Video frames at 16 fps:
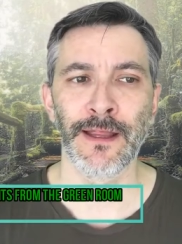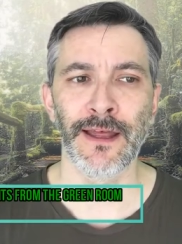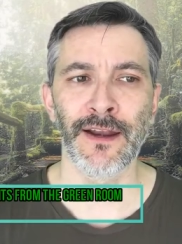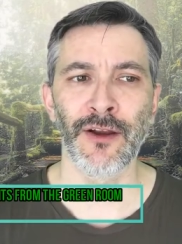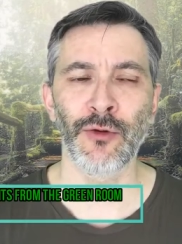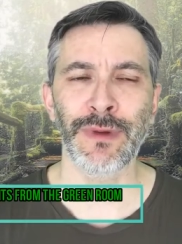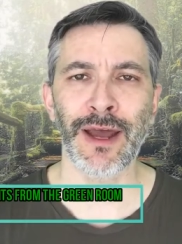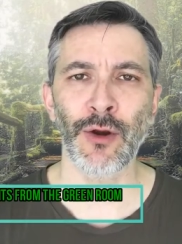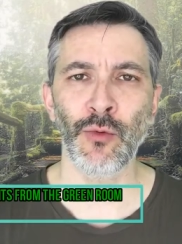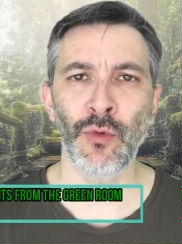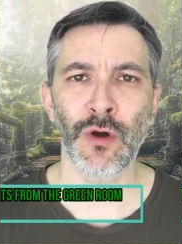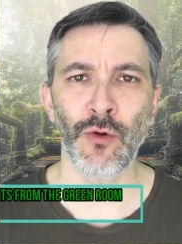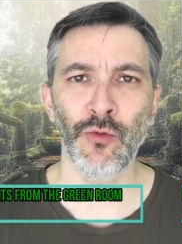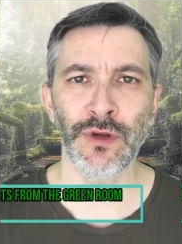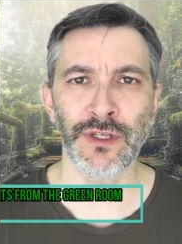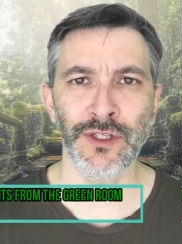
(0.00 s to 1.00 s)
that no matter
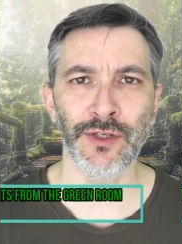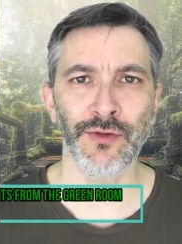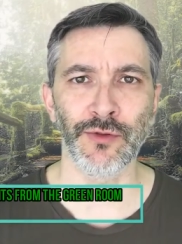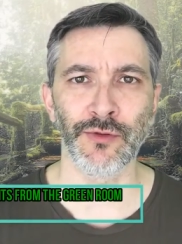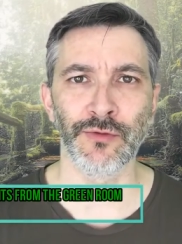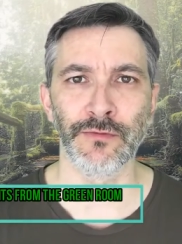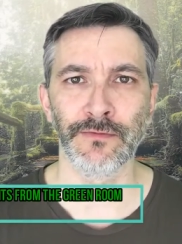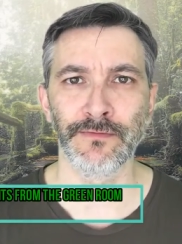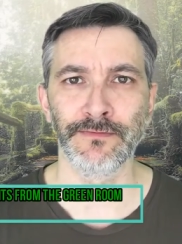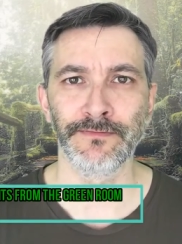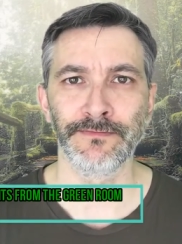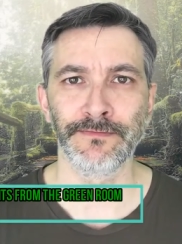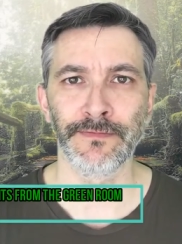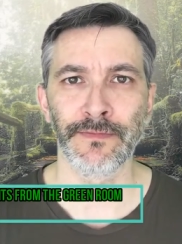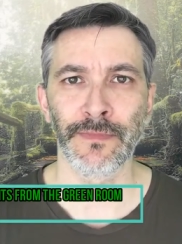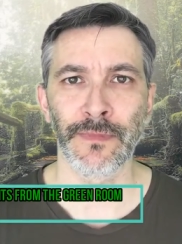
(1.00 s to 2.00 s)
what we do,
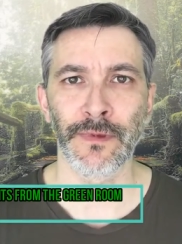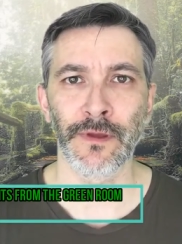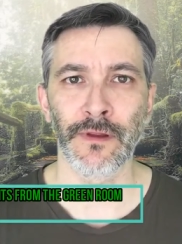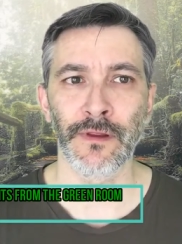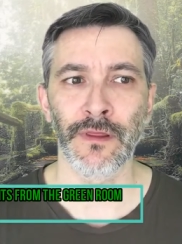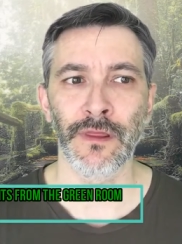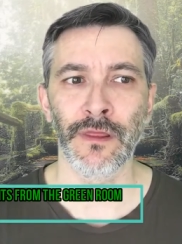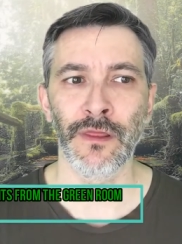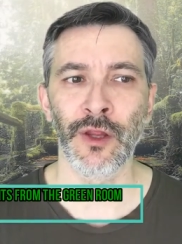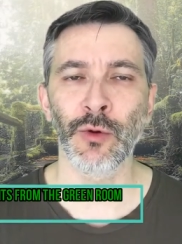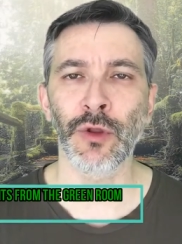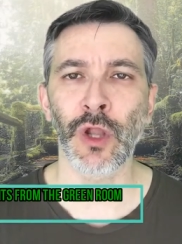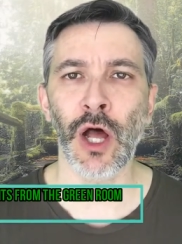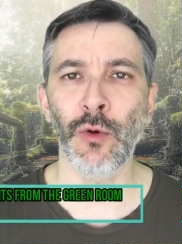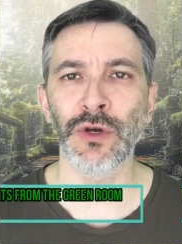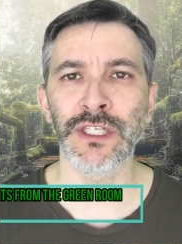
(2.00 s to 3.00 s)
there
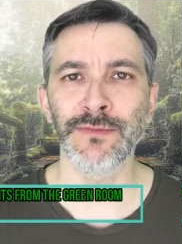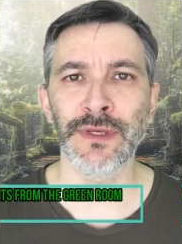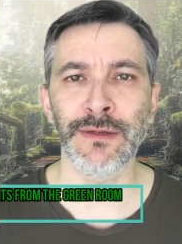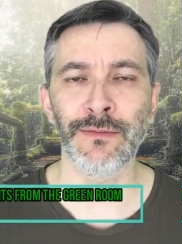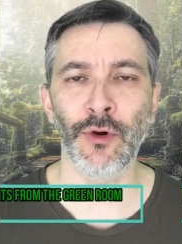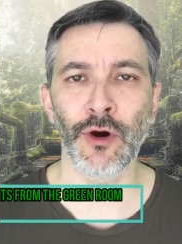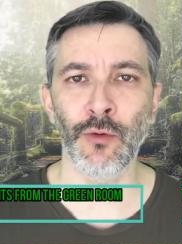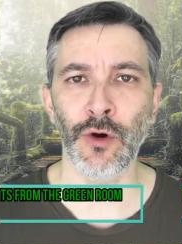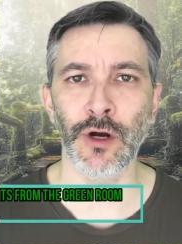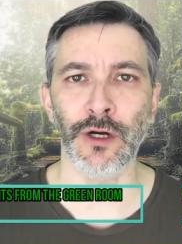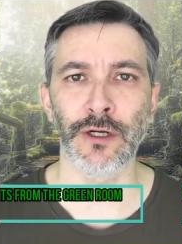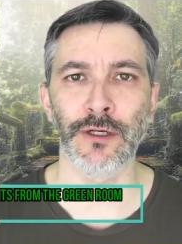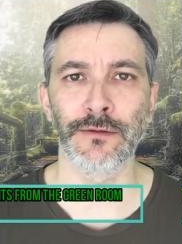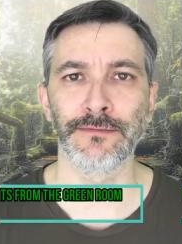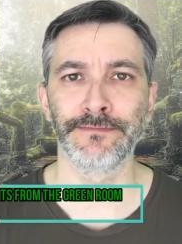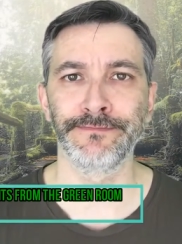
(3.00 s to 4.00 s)
will always be more
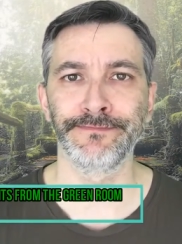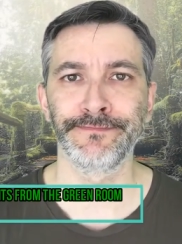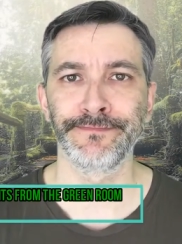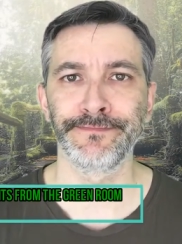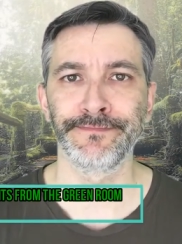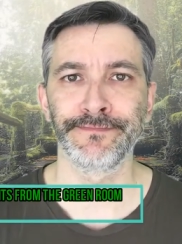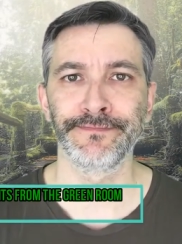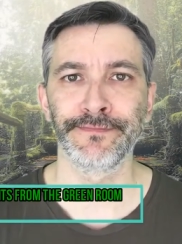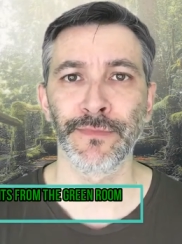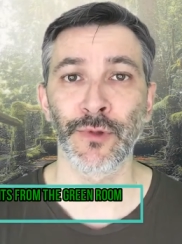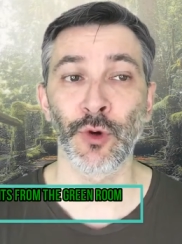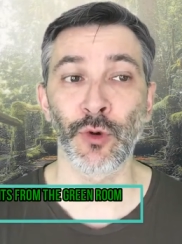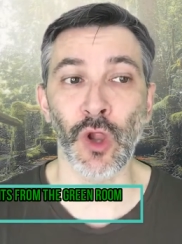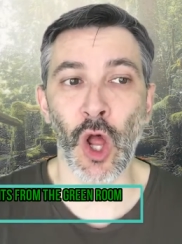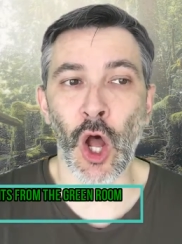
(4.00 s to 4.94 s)
work. There will